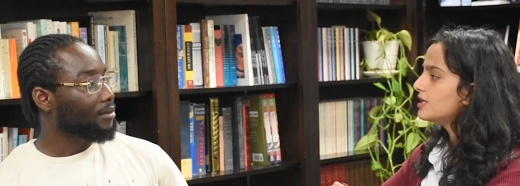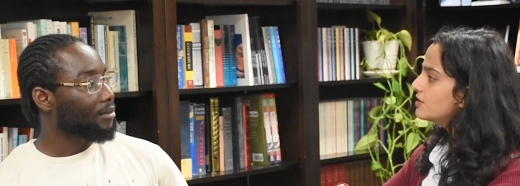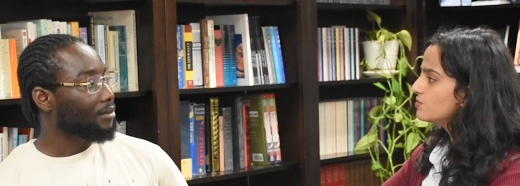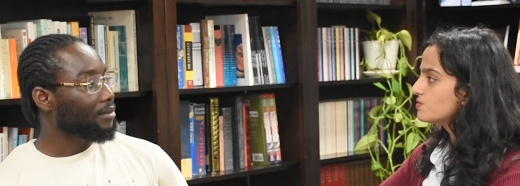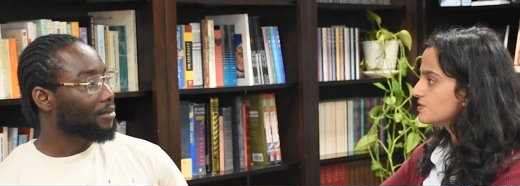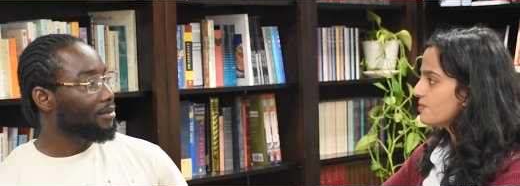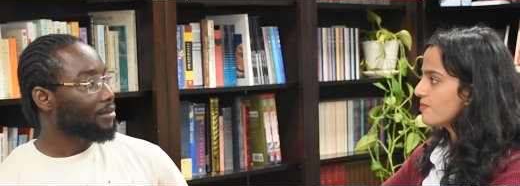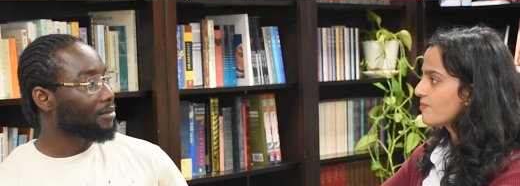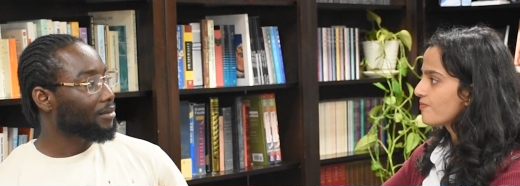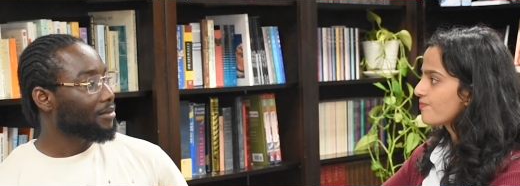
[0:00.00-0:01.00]
Speaker 1: Hinduism.
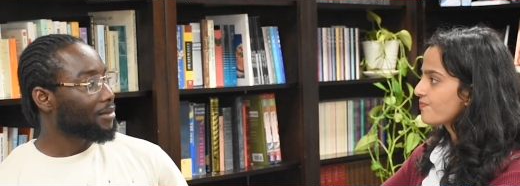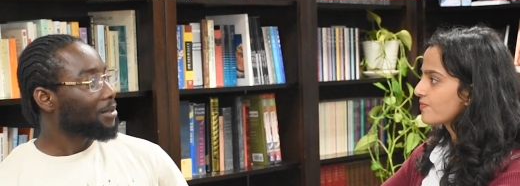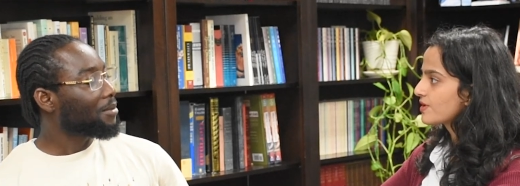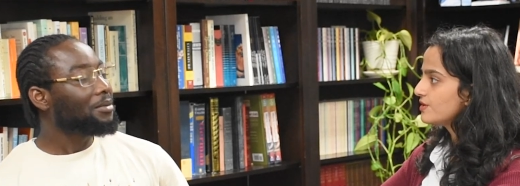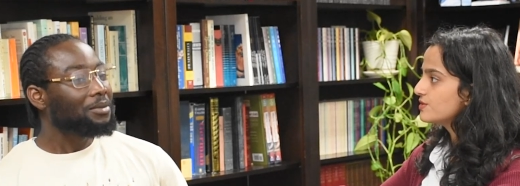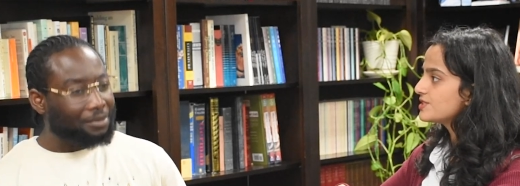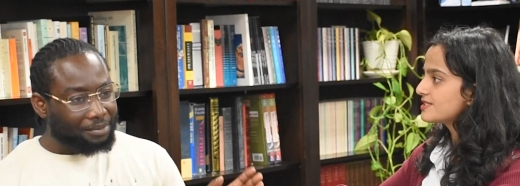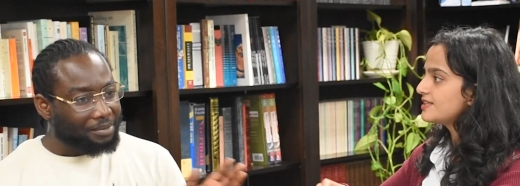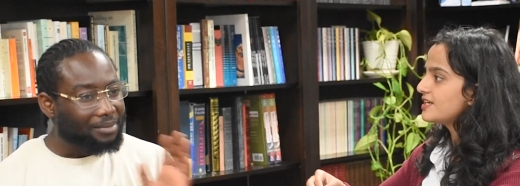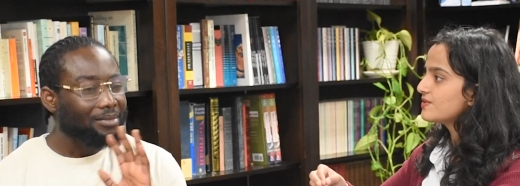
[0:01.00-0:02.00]
You
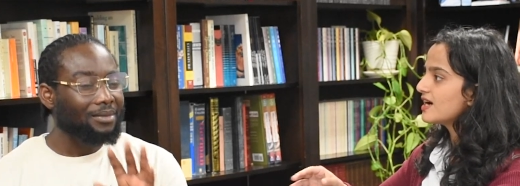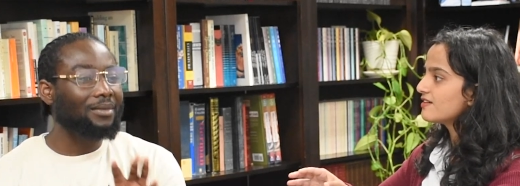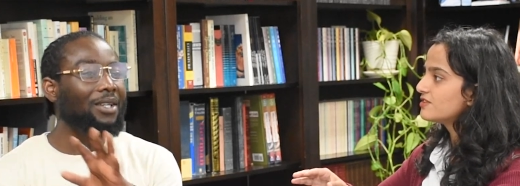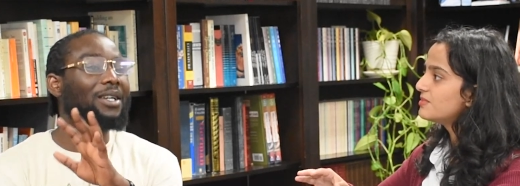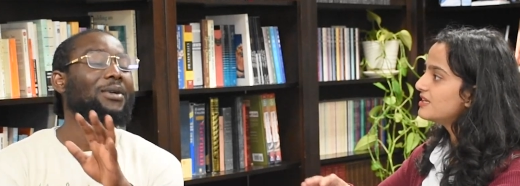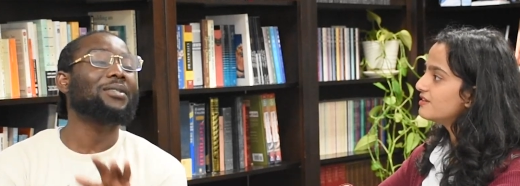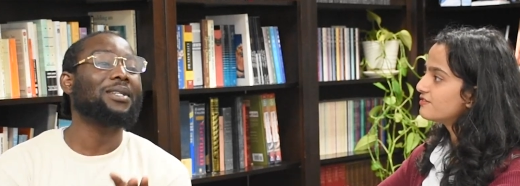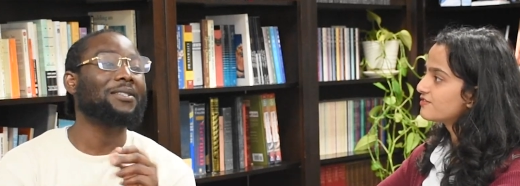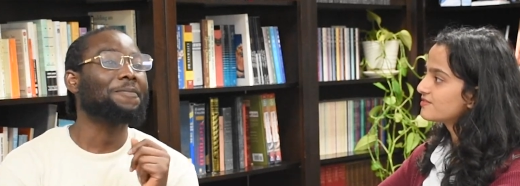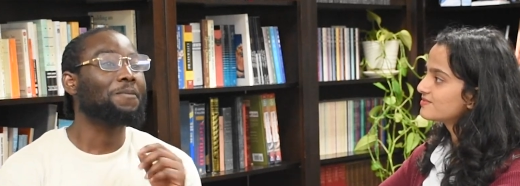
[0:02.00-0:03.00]
just need to
Speaker 2: have... Okay,
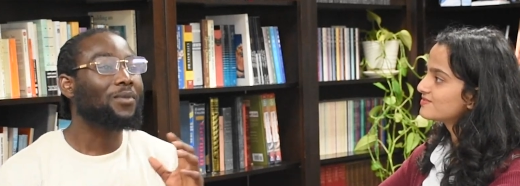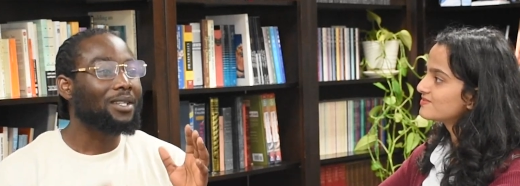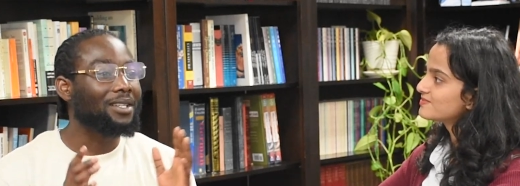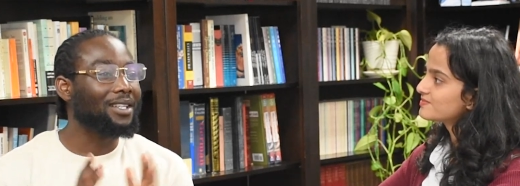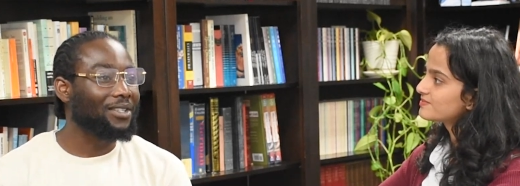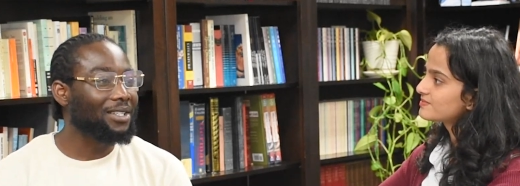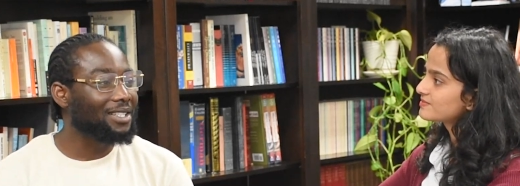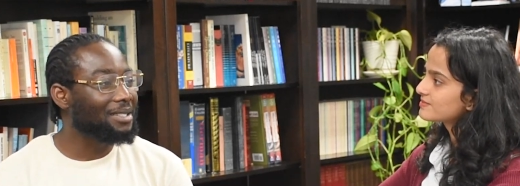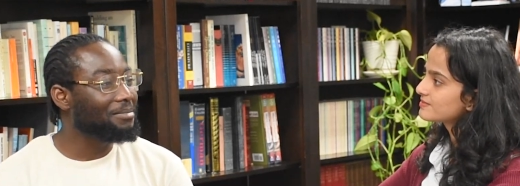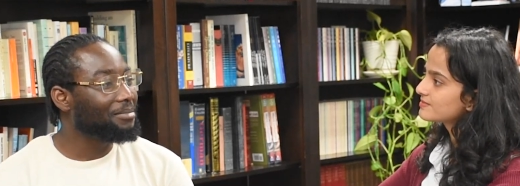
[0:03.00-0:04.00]
wait.
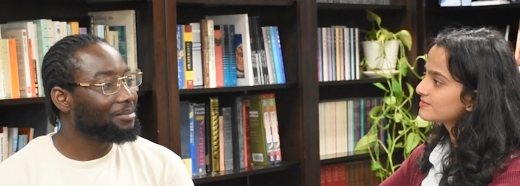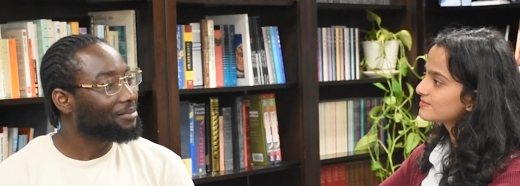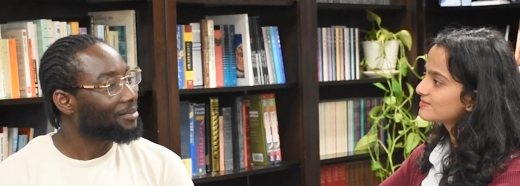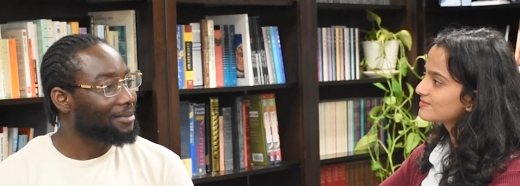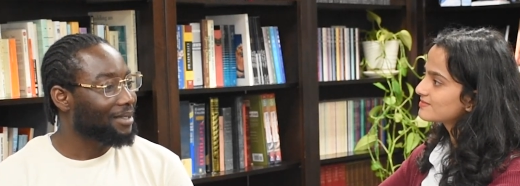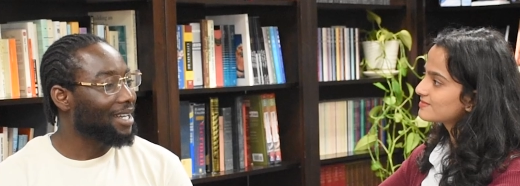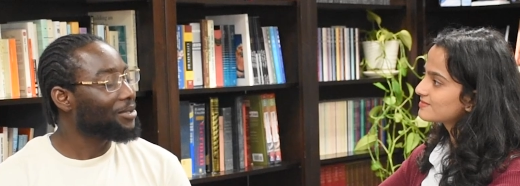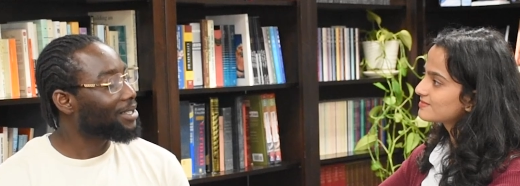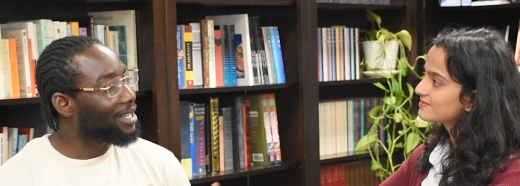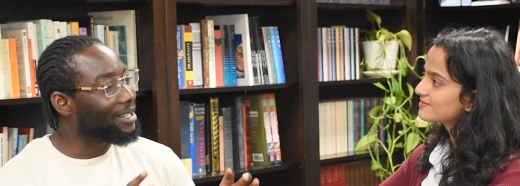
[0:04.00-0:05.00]
Hinduism, I
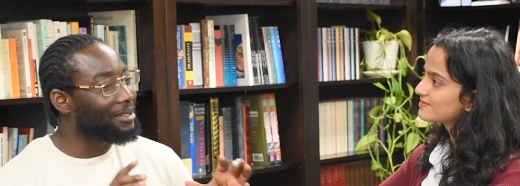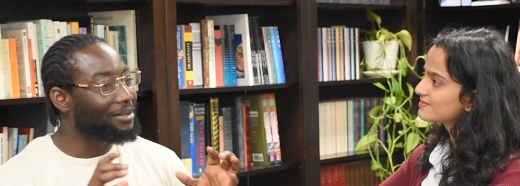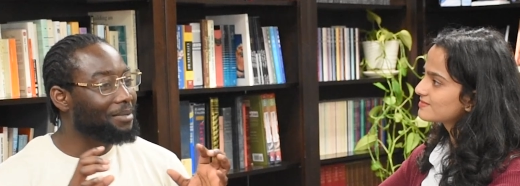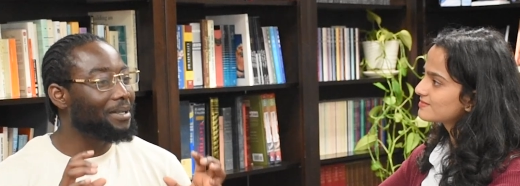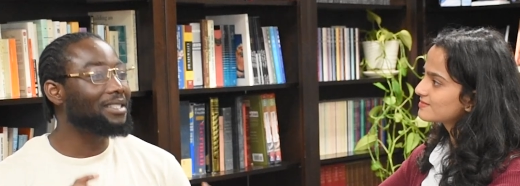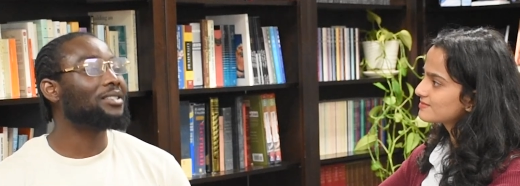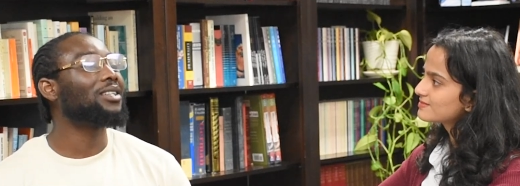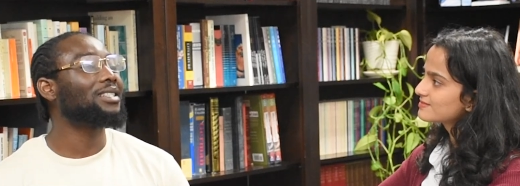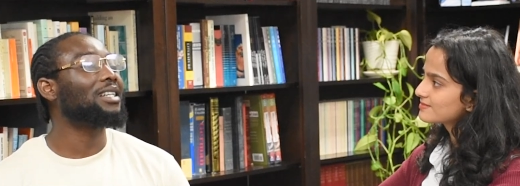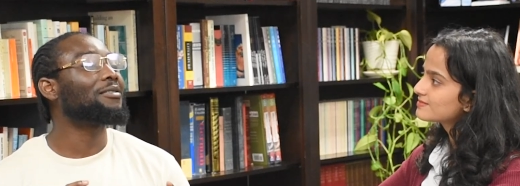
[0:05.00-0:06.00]
know the basic
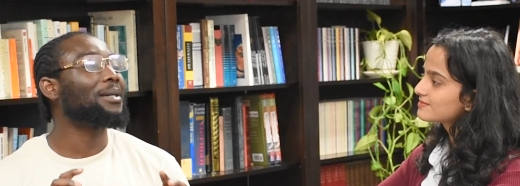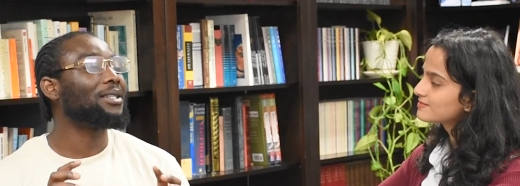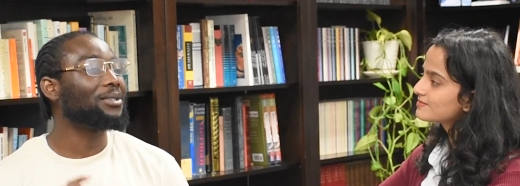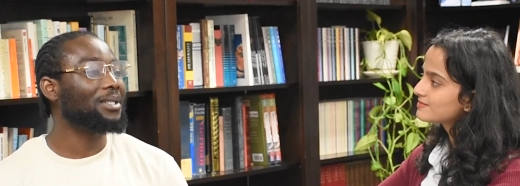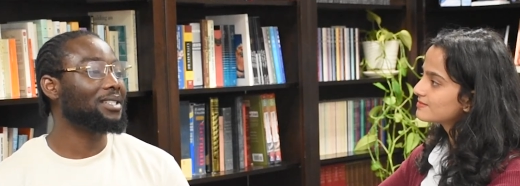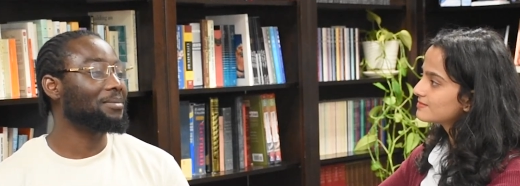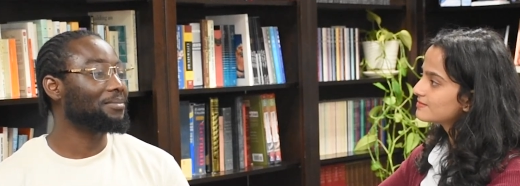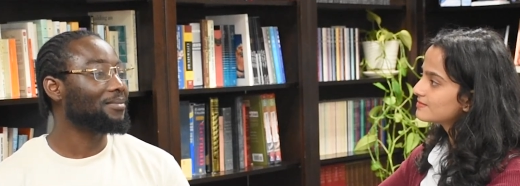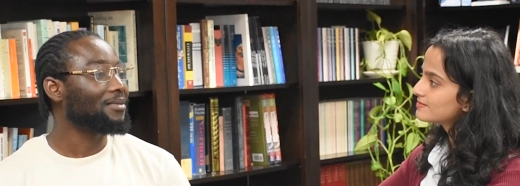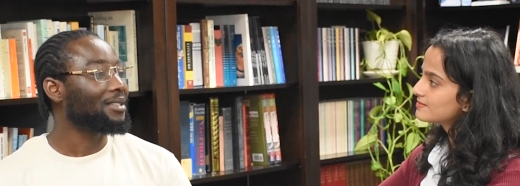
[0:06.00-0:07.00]
knowledge I have about
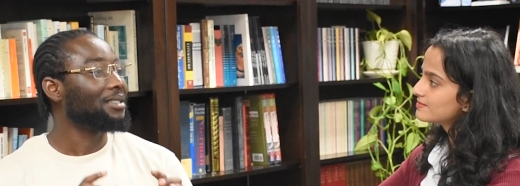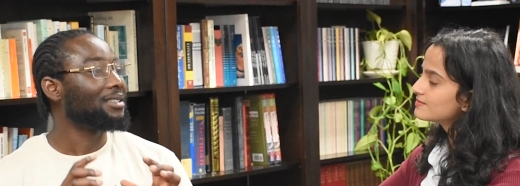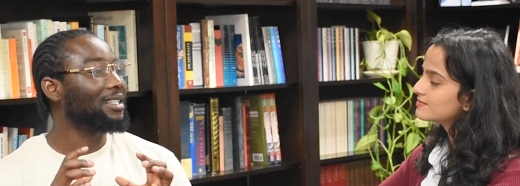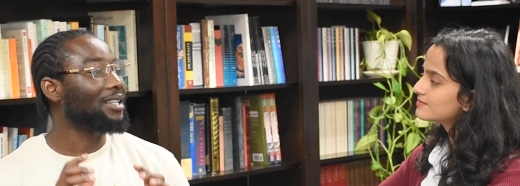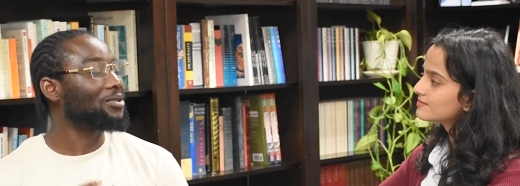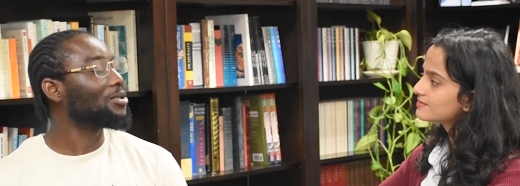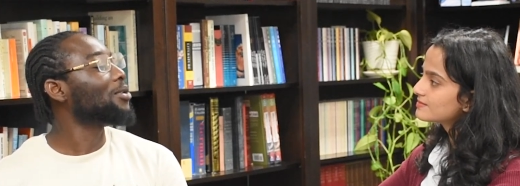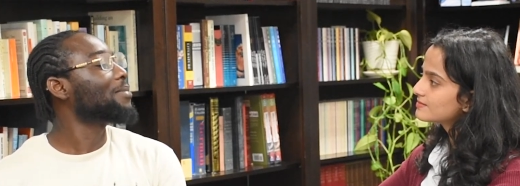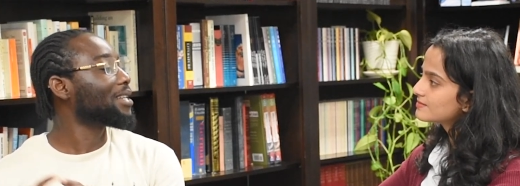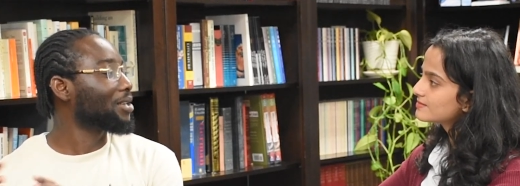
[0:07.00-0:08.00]
Hinduism. There are
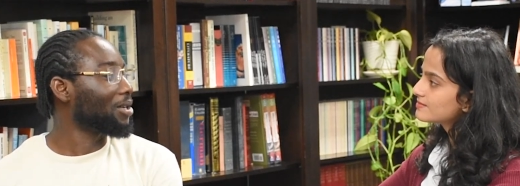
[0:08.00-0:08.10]
so many